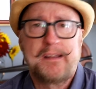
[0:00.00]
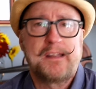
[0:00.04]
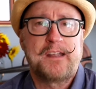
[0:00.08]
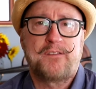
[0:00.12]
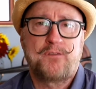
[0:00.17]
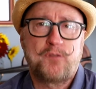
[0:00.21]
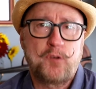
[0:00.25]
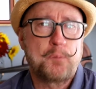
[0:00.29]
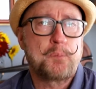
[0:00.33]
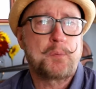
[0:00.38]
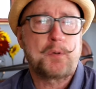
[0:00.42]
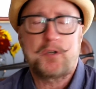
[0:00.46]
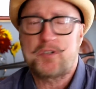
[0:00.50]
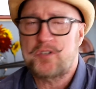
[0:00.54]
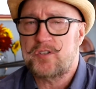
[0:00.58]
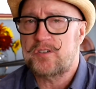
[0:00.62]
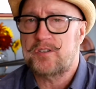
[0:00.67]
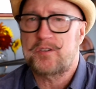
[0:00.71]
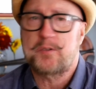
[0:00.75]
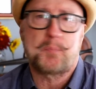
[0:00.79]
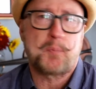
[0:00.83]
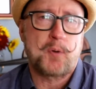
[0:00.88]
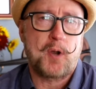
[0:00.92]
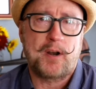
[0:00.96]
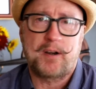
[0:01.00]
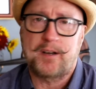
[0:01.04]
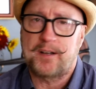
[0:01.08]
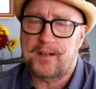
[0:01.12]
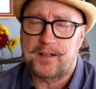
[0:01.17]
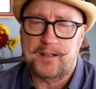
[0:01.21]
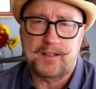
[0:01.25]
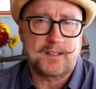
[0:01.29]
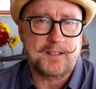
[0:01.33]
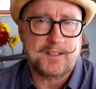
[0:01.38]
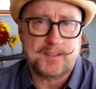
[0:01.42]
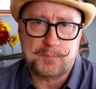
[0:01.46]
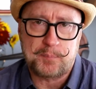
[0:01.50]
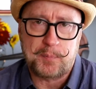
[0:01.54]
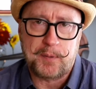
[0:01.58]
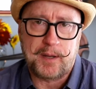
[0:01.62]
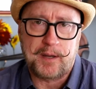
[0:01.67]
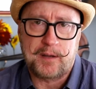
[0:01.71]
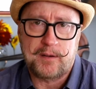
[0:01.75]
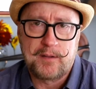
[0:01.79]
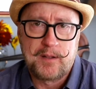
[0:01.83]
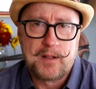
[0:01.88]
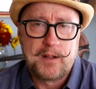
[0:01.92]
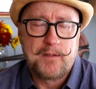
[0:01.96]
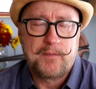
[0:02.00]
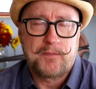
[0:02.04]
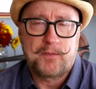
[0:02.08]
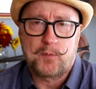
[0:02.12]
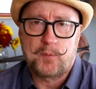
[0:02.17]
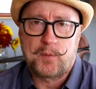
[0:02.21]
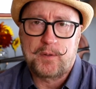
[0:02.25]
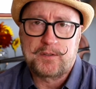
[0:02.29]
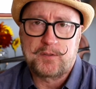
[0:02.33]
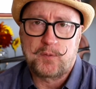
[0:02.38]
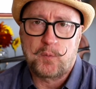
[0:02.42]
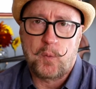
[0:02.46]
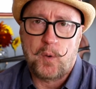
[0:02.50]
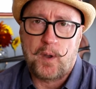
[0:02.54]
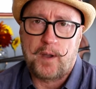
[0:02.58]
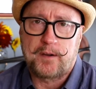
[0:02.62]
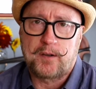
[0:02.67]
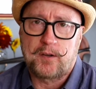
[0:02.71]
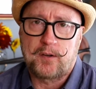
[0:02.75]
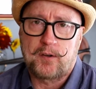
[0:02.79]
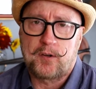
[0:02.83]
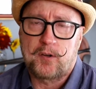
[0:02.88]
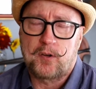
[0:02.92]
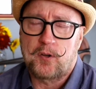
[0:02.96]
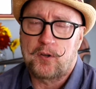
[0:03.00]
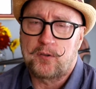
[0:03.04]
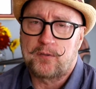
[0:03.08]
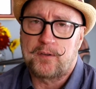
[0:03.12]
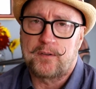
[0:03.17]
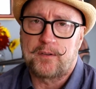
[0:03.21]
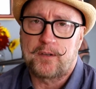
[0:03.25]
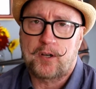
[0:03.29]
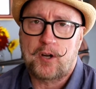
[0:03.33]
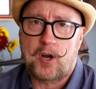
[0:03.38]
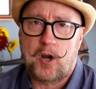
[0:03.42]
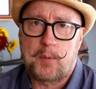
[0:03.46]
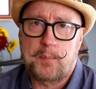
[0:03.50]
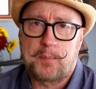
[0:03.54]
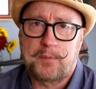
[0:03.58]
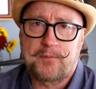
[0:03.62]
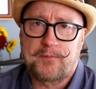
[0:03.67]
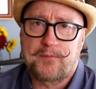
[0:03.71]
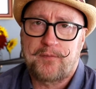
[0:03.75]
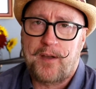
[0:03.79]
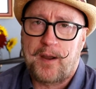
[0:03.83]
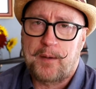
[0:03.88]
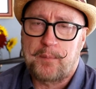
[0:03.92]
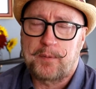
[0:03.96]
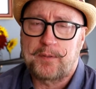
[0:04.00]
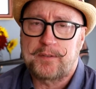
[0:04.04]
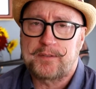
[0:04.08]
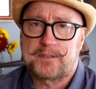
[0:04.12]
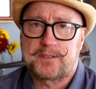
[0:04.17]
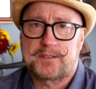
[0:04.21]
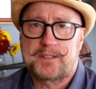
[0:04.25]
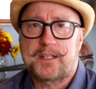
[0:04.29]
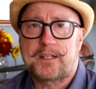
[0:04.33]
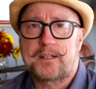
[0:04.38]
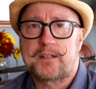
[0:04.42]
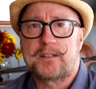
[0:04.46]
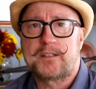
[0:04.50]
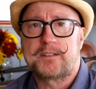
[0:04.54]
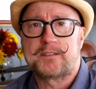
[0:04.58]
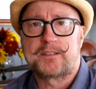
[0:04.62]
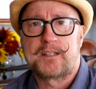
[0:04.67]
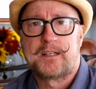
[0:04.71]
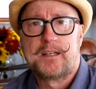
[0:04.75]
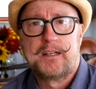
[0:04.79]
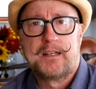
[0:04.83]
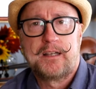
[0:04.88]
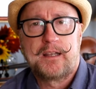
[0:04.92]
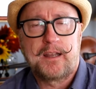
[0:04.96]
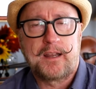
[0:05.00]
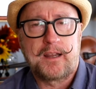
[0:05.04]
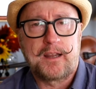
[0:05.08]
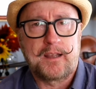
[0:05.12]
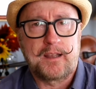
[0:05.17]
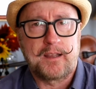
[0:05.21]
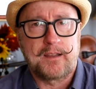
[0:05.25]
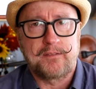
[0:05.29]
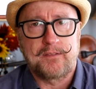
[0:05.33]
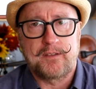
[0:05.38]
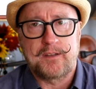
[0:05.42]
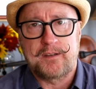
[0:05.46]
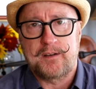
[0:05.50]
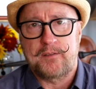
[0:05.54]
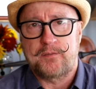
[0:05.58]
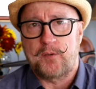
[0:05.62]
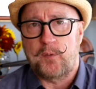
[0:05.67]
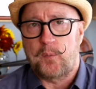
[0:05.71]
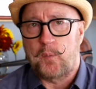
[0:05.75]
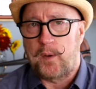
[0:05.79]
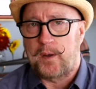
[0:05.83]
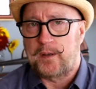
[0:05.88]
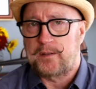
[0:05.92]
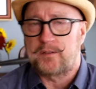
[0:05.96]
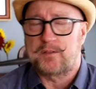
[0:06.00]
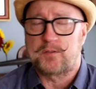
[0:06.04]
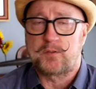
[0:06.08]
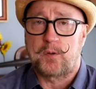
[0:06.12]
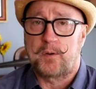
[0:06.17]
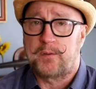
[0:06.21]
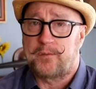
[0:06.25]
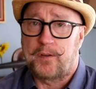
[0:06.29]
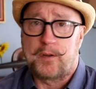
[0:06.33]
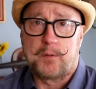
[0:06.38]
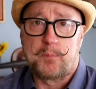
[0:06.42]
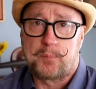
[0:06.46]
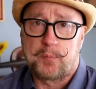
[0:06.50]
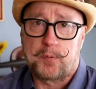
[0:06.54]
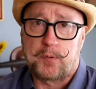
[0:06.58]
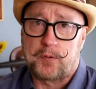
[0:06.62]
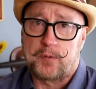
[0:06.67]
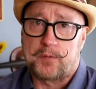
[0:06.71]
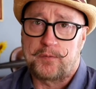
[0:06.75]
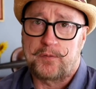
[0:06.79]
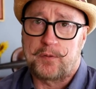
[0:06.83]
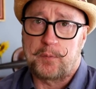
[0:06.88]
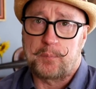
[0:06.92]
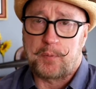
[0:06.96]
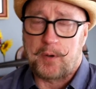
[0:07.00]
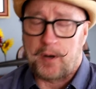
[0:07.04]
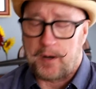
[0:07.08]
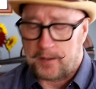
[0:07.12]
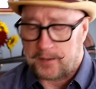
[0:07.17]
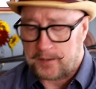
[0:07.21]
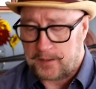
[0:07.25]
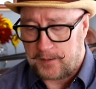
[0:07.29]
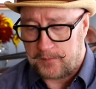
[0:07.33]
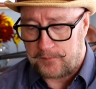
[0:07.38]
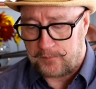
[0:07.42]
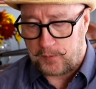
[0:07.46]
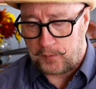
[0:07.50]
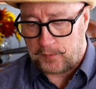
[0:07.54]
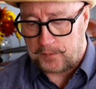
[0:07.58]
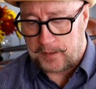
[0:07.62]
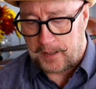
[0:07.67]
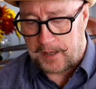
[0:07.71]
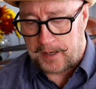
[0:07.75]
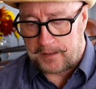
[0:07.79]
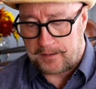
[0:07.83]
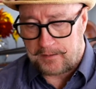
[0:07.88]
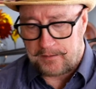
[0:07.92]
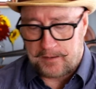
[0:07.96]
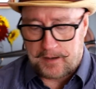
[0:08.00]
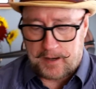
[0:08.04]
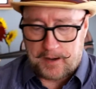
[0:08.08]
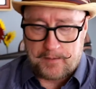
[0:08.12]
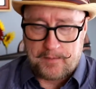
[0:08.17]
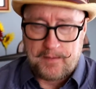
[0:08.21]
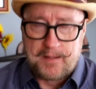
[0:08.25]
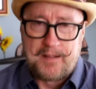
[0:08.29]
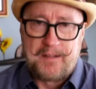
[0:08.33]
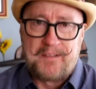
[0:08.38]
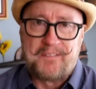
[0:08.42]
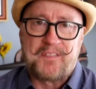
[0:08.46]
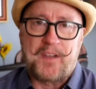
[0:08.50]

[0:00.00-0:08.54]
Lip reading: If you purchase the product, it'll explain the reason why you're using the carbon fiber stickers and the different ways to sort of improve the product if you'd like there.